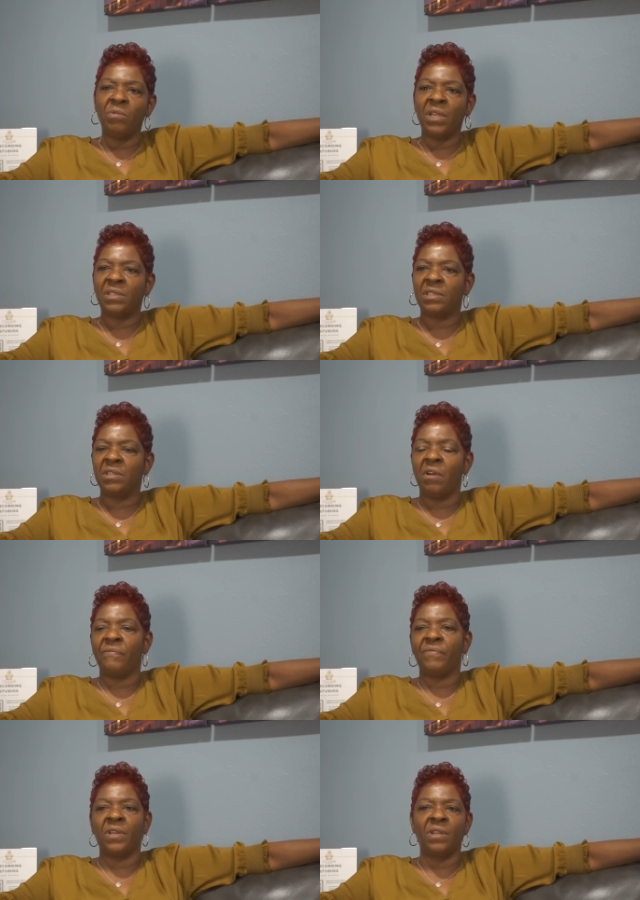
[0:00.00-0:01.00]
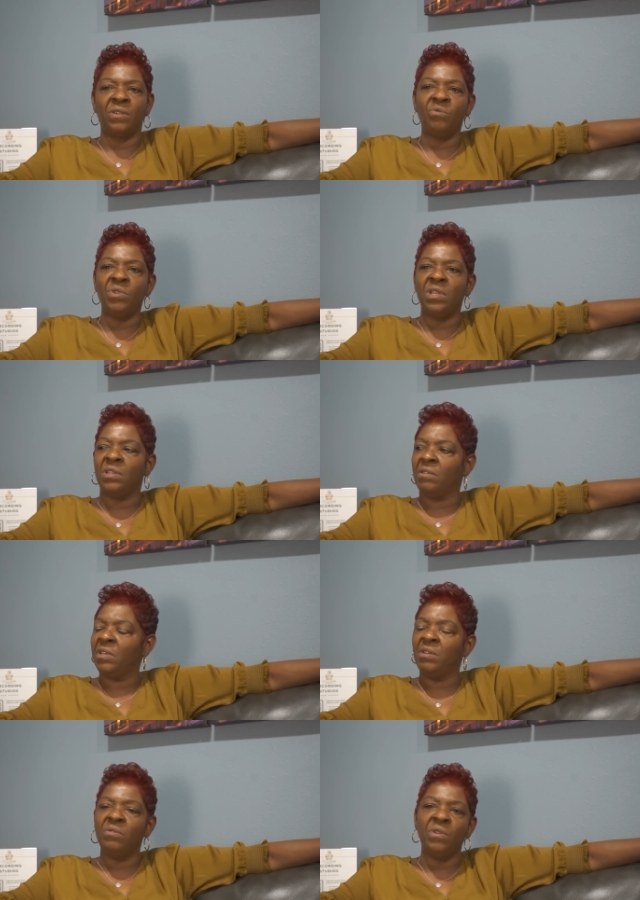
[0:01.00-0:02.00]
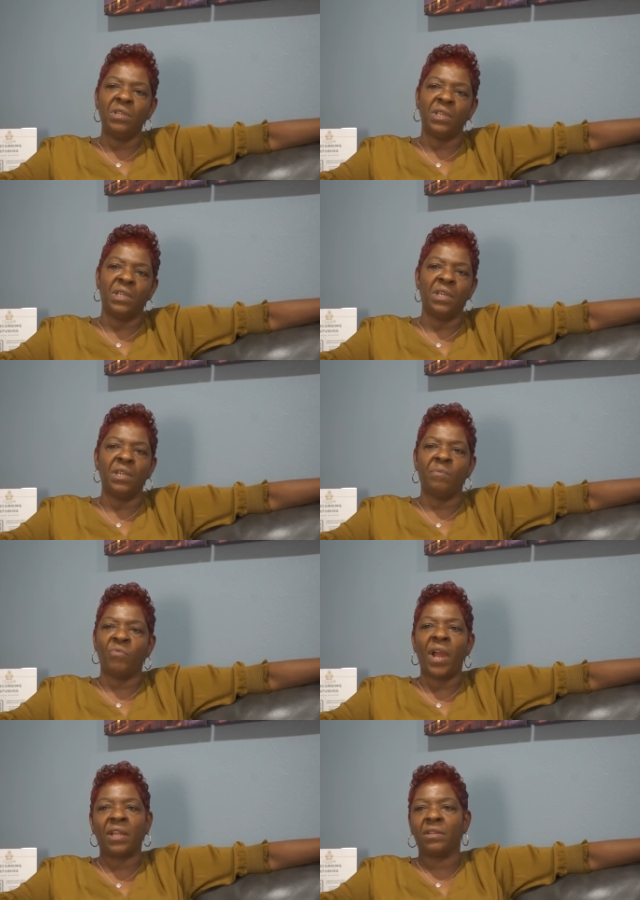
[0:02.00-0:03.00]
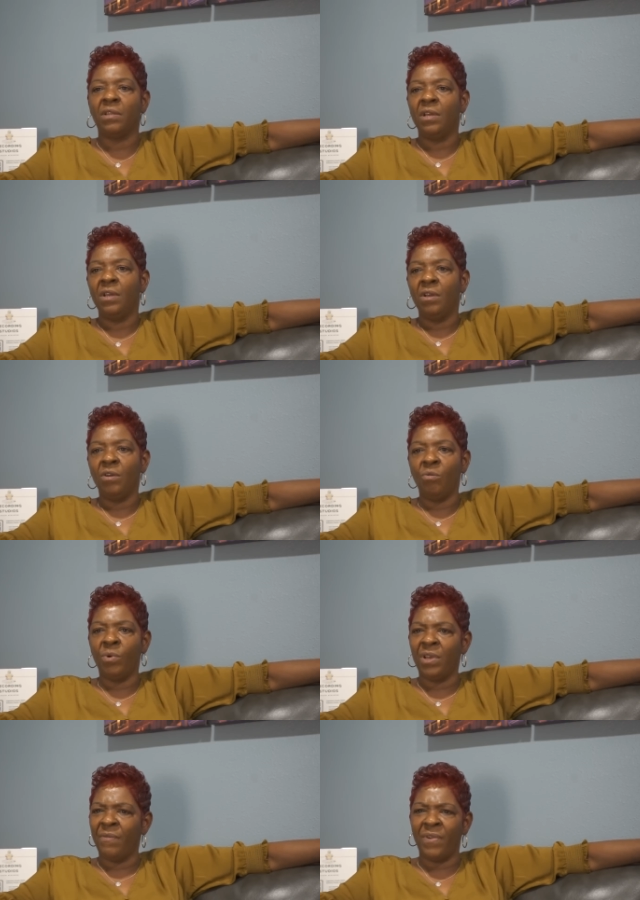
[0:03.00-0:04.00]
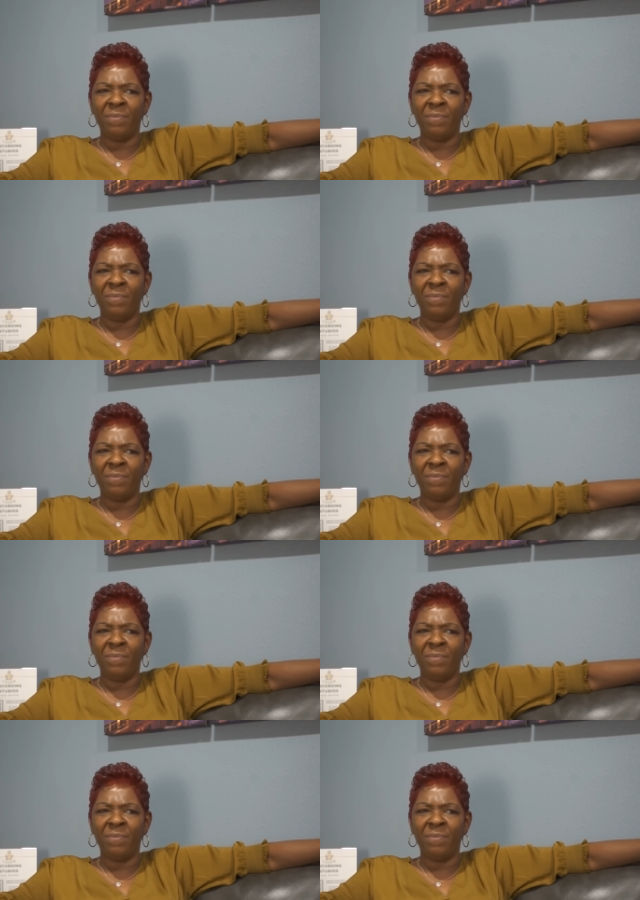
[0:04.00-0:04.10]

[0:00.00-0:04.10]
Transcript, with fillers: on that stuff and you need to you need to get him right or whatever.